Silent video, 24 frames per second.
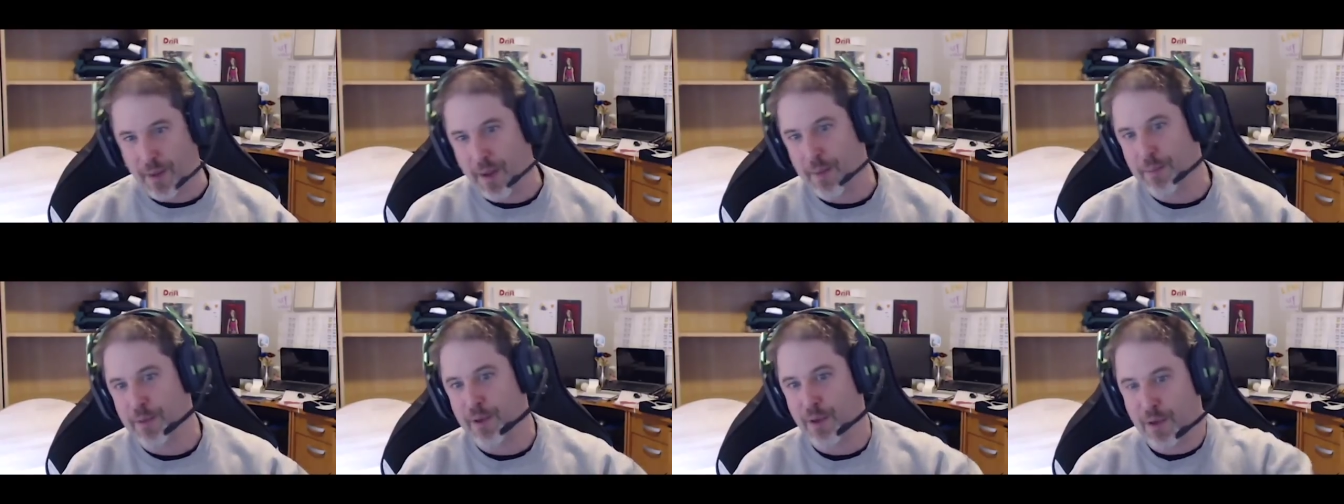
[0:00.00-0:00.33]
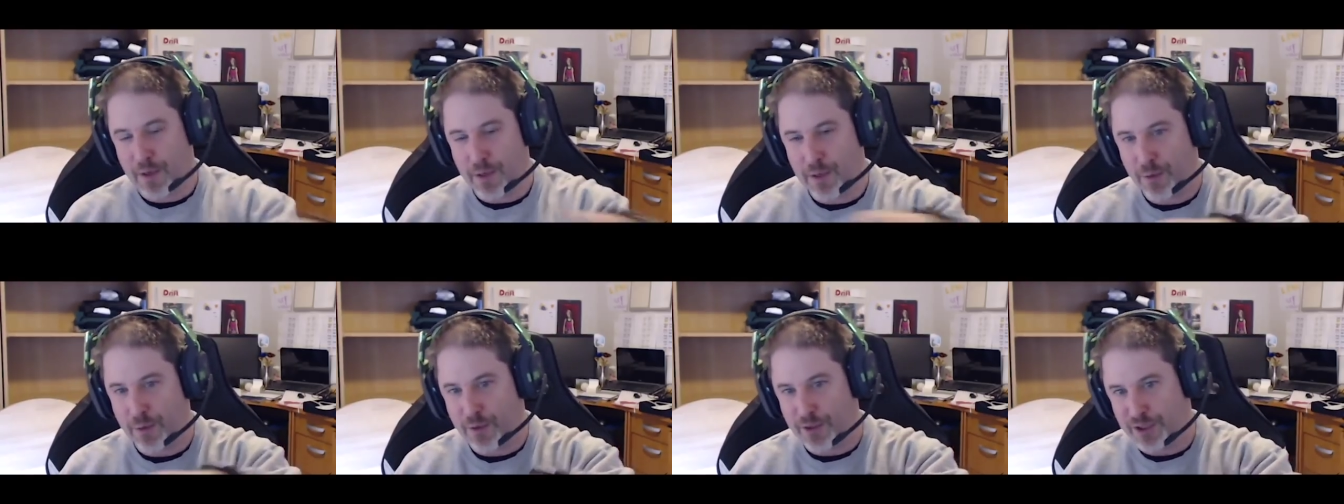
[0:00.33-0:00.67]
Maybe you
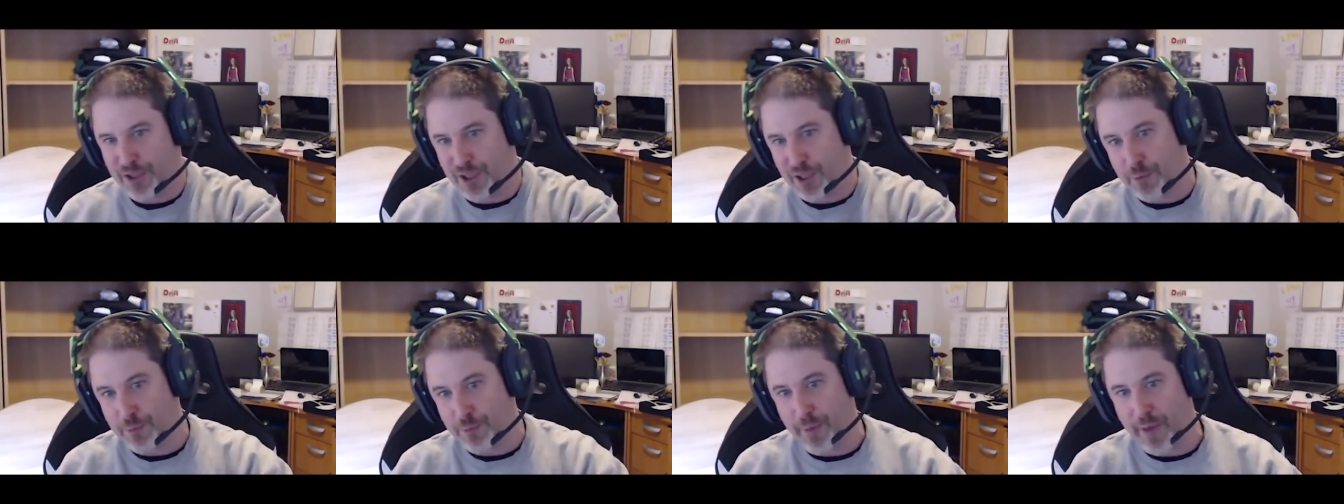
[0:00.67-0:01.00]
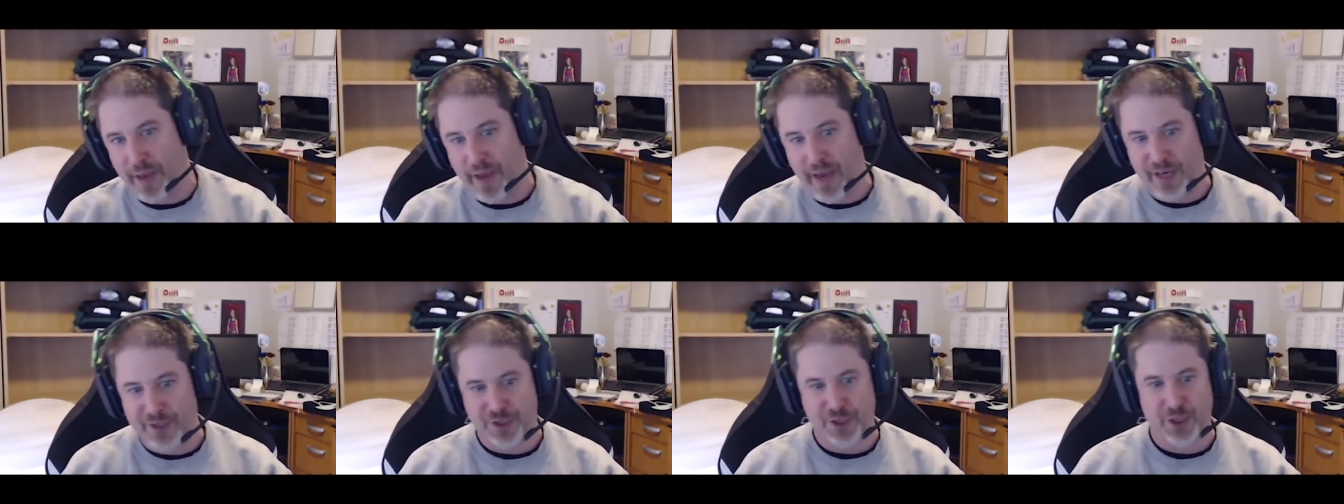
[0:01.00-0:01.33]
can do a shield
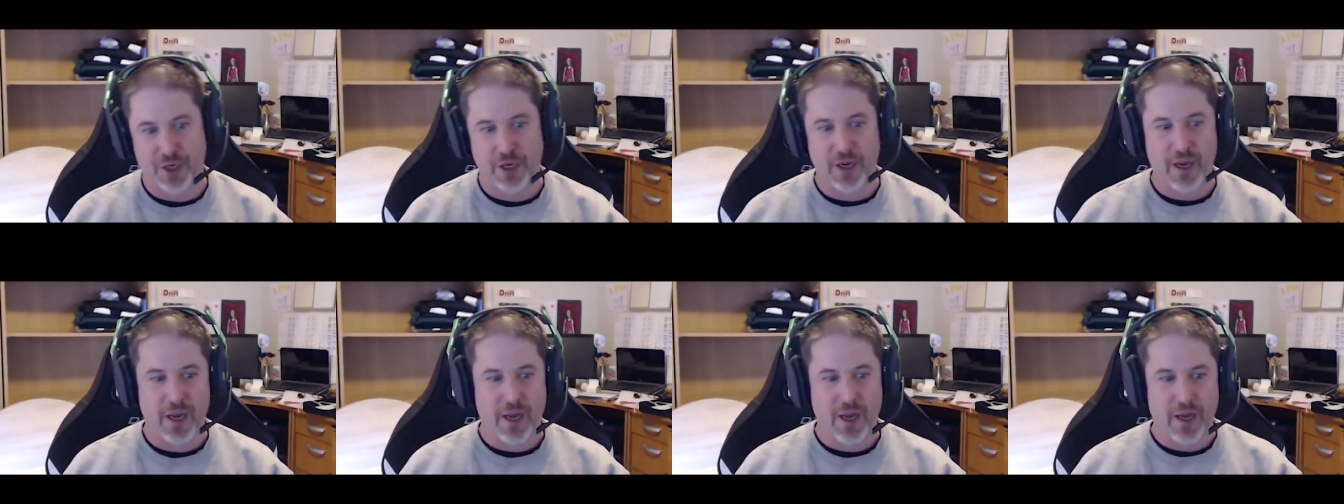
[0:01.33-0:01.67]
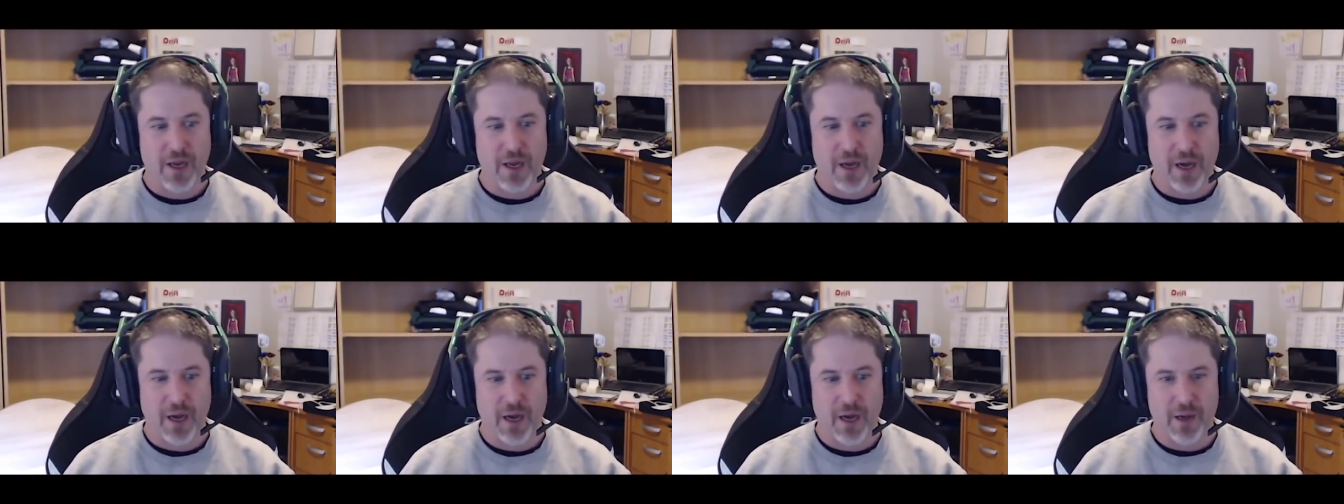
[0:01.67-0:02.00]
bash,
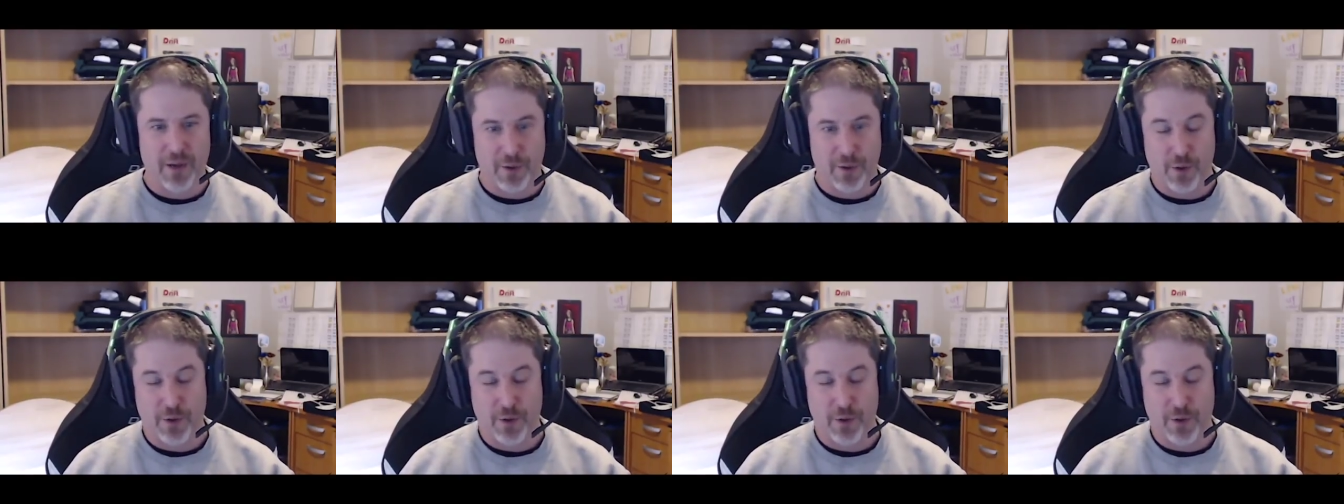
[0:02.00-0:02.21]
uh,